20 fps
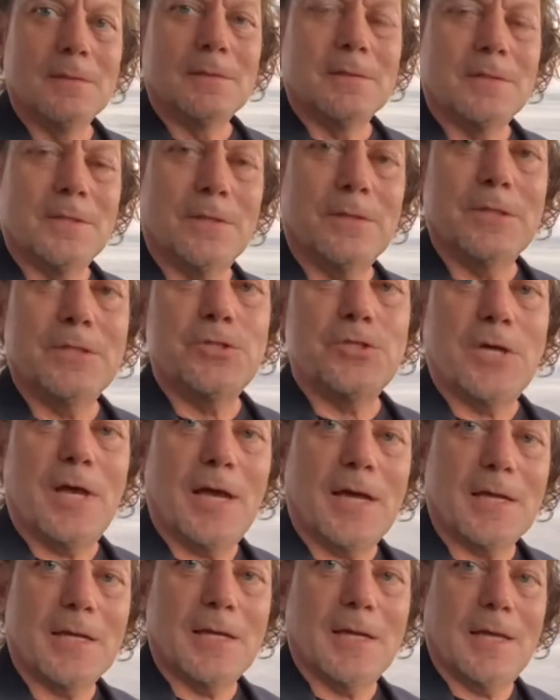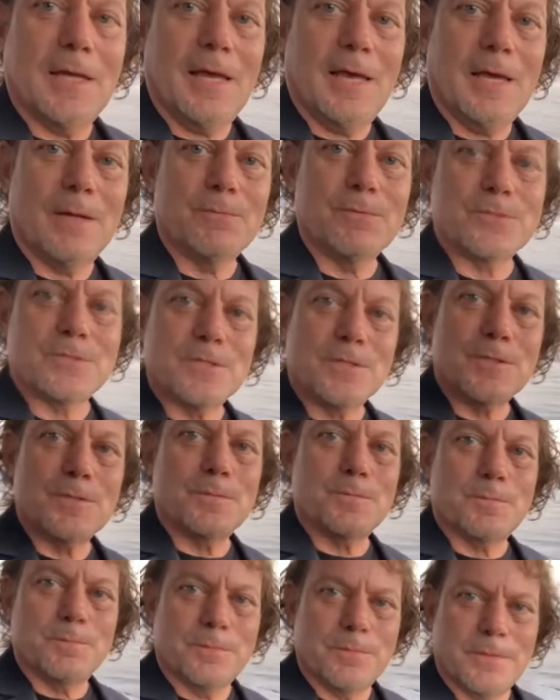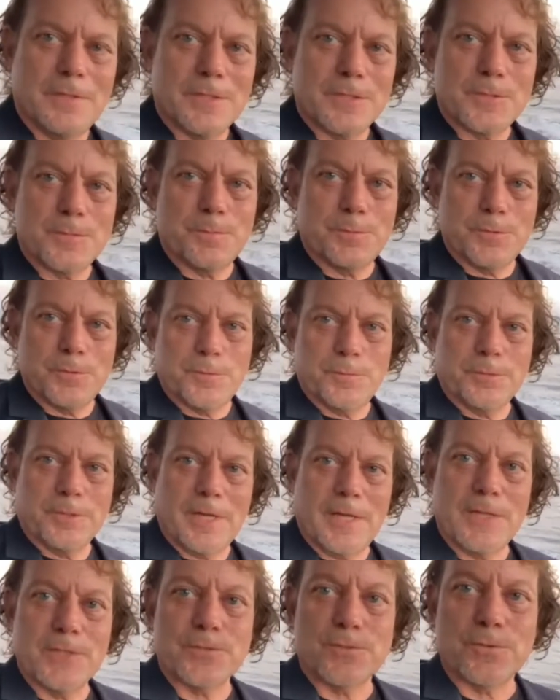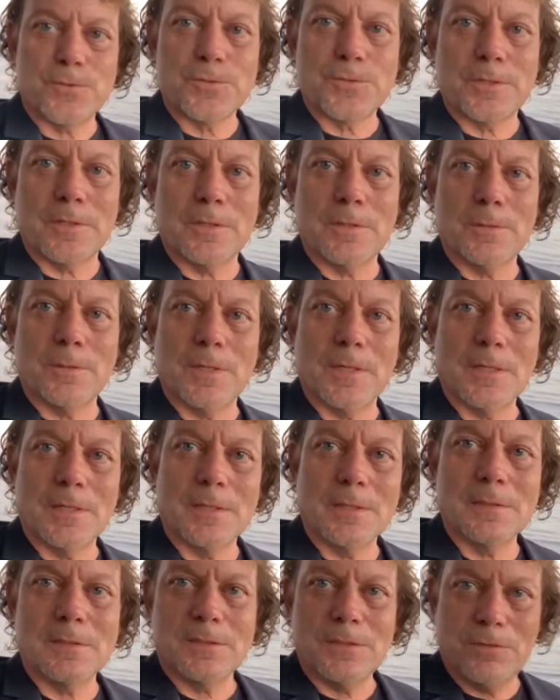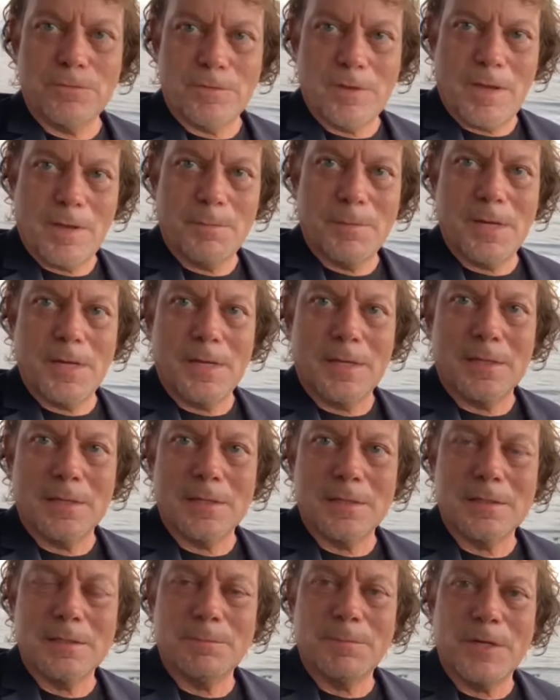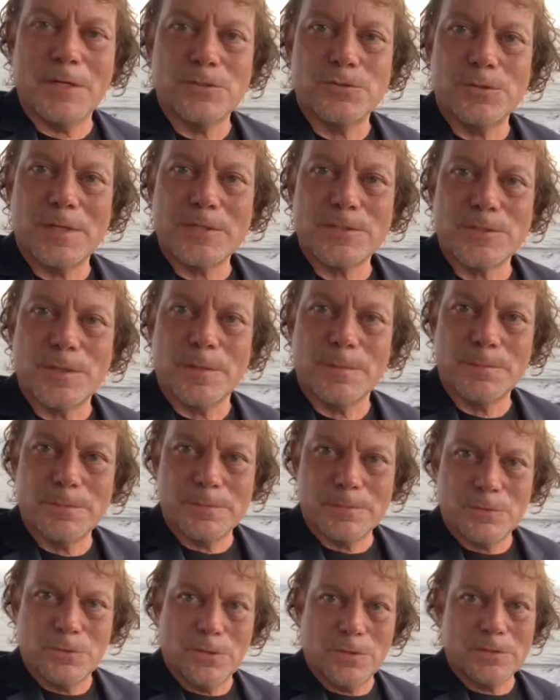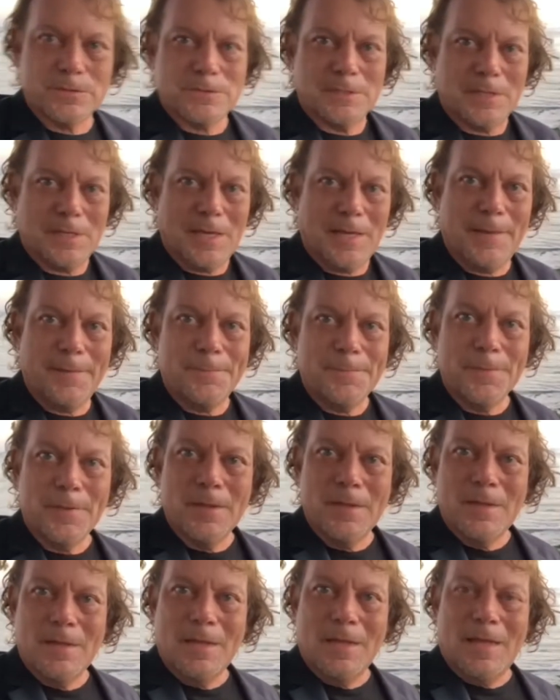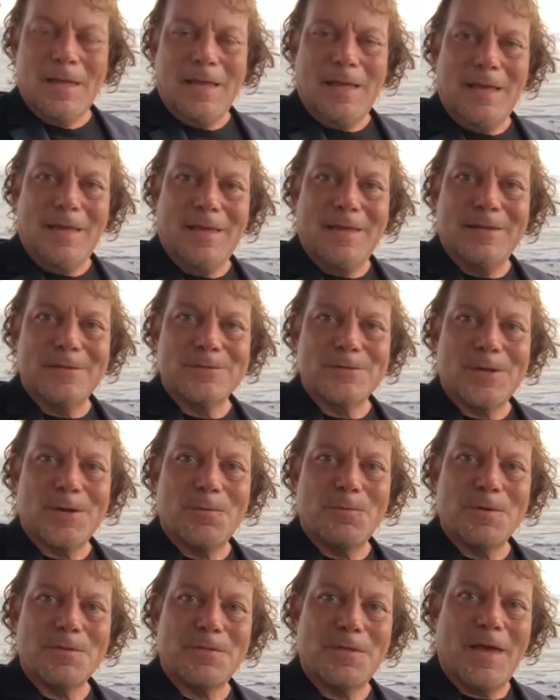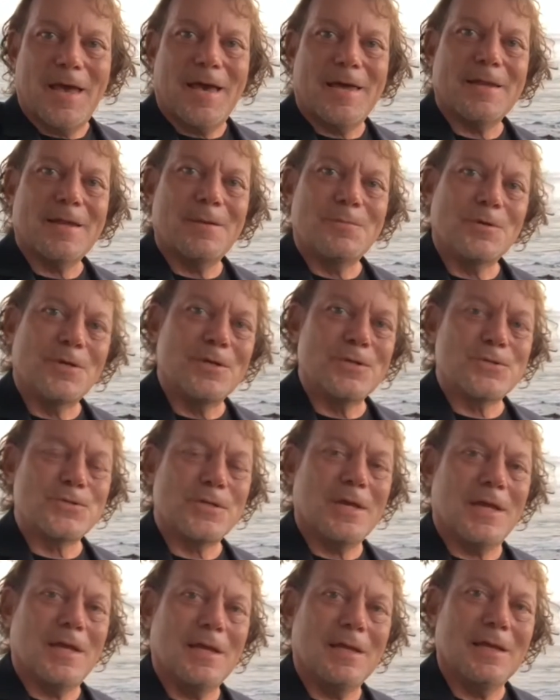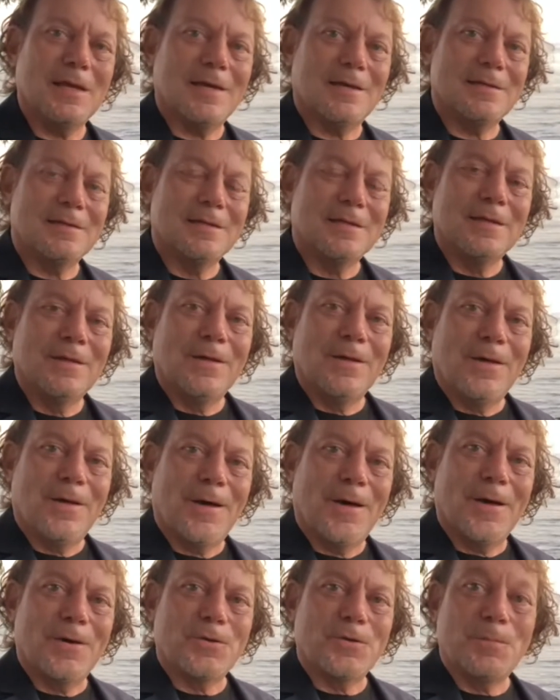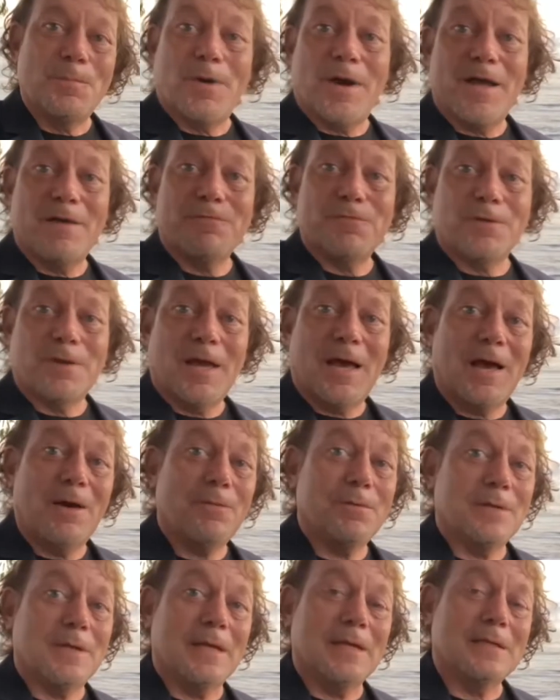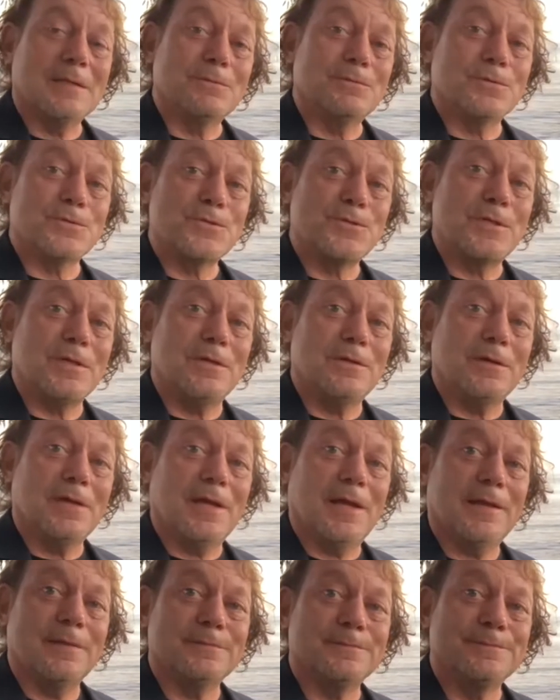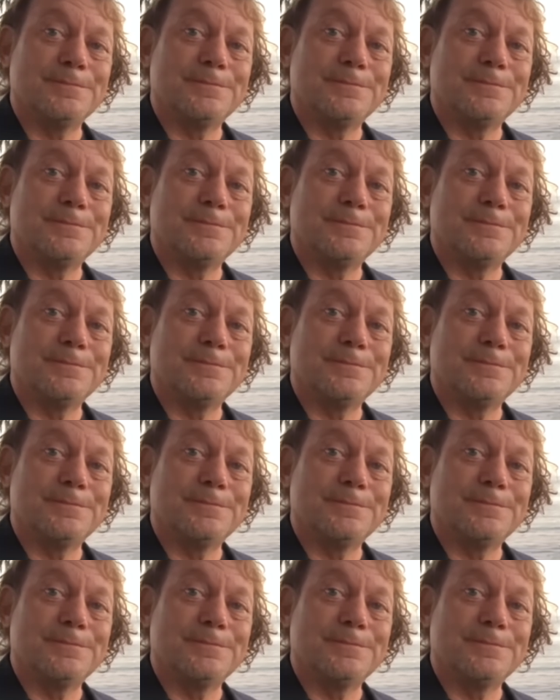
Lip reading: the only jacket I had was this blue blazer, so you got my dress up look today. And with that, I'm going to say goodbye for now, and we'll see you again.